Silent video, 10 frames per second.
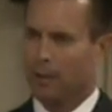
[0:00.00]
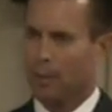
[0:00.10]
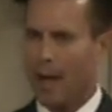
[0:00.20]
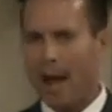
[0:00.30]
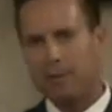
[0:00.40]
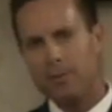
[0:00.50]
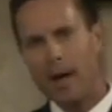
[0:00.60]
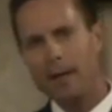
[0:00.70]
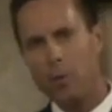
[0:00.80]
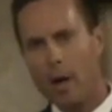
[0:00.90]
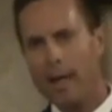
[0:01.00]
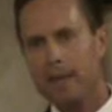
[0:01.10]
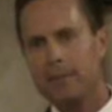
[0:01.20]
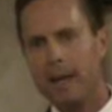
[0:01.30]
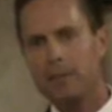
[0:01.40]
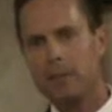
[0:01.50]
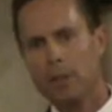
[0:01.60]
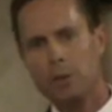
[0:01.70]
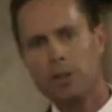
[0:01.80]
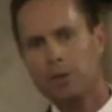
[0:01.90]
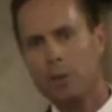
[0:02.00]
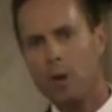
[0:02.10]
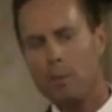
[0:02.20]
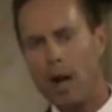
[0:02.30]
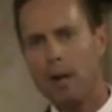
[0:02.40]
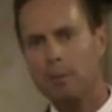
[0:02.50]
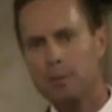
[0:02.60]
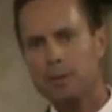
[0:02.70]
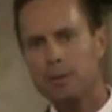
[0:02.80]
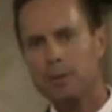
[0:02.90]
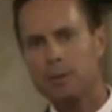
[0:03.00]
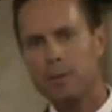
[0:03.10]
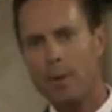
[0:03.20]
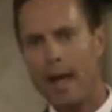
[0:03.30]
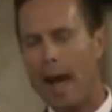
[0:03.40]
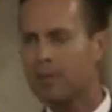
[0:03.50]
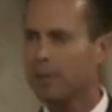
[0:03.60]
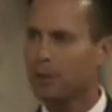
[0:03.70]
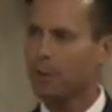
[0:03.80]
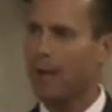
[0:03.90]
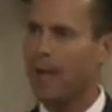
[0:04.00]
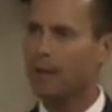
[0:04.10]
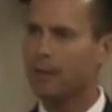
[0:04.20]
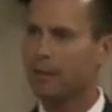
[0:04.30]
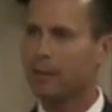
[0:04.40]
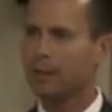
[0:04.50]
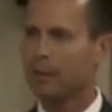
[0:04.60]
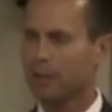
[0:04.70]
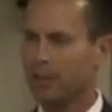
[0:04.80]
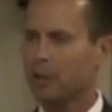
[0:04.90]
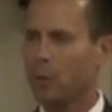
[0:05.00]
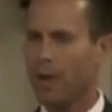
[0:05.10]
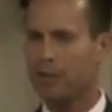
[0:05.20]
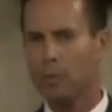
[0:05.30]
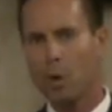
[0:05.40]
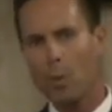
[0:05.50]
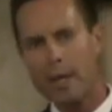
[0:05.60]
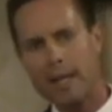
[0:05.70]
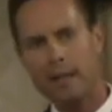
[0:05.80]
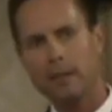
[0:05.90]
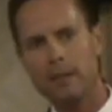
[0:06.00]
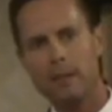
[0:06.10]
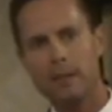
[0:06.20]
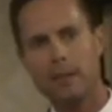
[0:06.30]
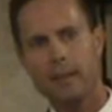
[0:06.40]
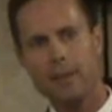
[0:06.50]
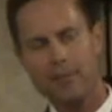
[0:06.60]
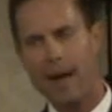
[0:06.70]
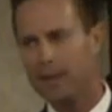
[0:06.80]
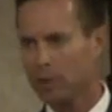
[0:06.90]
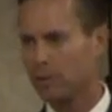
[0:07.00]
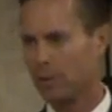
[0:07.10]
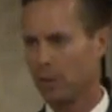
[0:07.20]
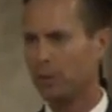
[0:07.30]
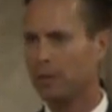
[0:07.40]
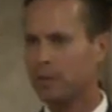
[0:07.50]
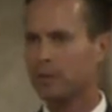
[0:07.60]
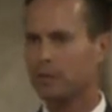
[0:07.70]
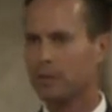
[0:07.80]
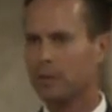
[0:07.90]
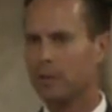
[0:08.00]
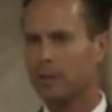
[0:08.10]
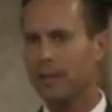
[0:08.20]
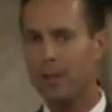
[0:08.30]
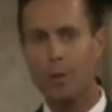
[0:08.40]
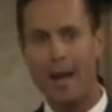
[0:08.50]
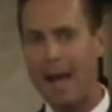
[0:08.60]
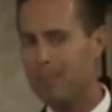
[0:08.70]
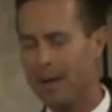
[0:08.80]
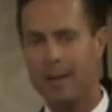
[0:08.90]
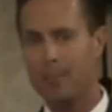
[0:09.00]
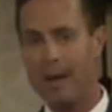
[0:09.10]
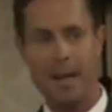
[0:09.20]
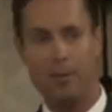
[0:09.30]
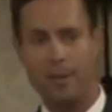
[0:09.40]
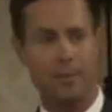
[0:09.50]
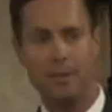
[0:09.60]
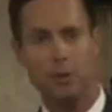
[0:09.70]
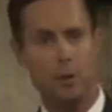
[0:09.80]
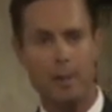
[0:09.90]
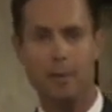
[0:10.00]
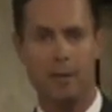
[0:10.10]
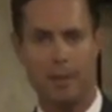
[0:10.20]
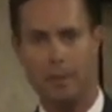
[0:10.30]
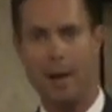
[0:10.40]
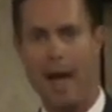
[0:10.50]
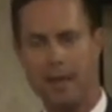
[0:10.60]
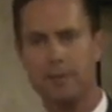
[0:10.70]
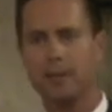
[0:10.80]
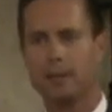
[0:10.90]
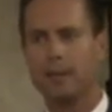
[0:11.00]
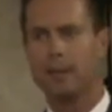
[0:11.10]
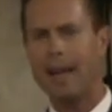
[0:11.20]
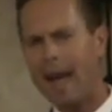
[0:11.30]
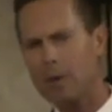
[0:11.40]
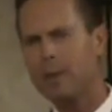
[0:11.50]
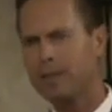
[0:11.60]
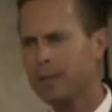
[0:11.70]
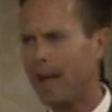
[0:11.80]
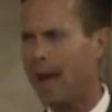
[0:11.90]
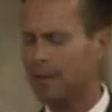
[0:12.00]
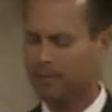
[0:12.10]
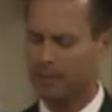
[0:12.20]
We have to find a way to find solutions to our problems. We have to create a situation where we can find those solutions that you and I may never even dreamed of in the past. And how do we do that?